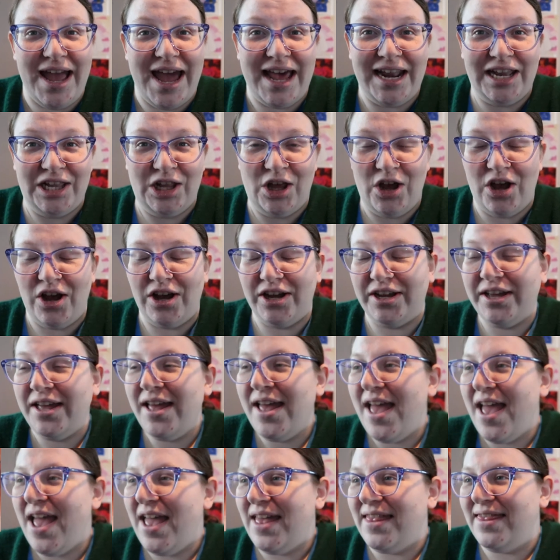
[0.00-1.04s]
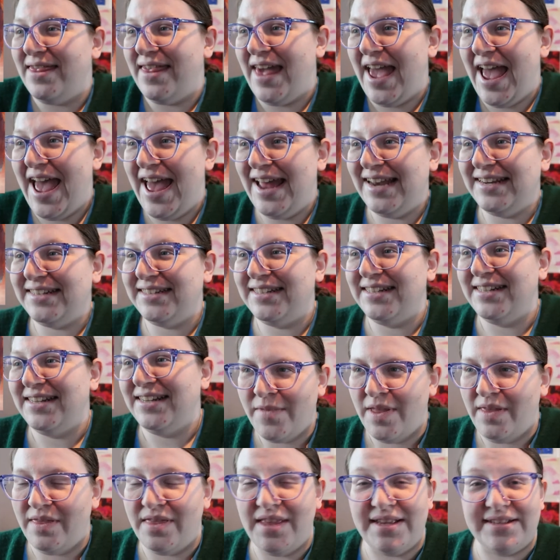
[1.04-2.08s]
catalog that
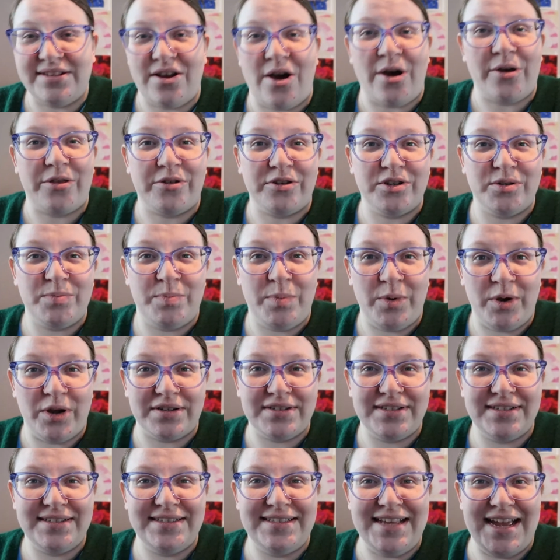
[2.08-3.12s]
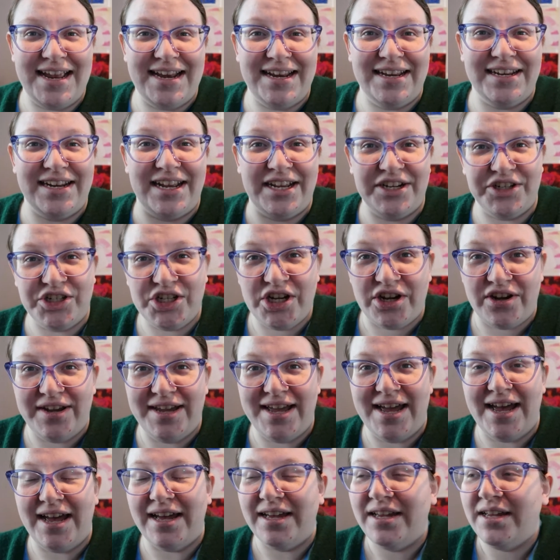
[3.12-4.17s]
this author's books set in
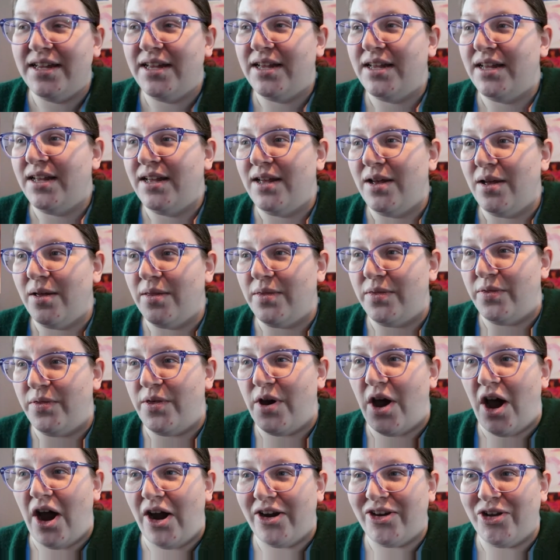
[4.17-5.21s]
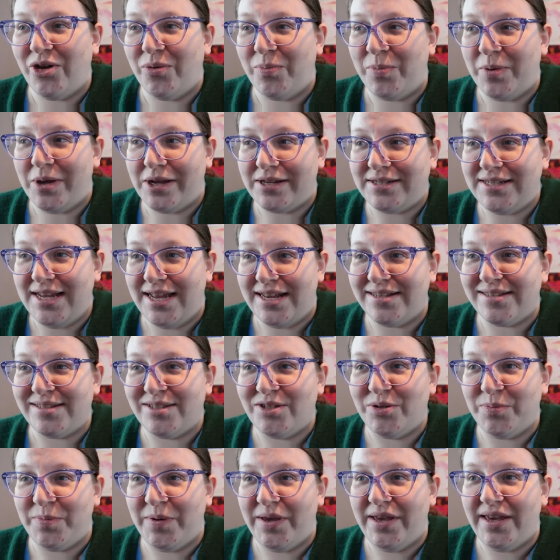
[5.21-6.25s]
Nigeria, the audiobook tends
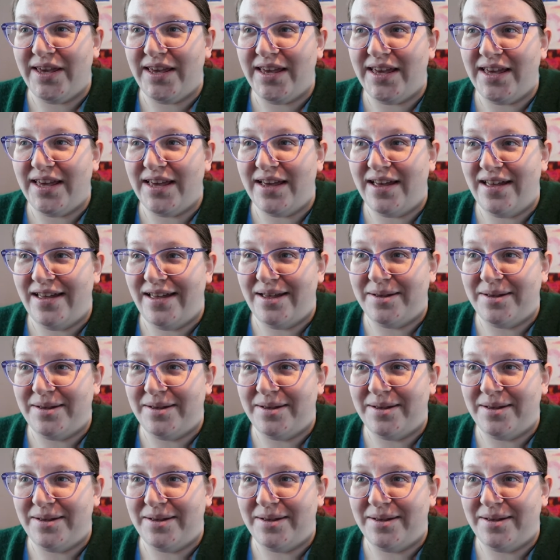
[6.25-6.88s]
to be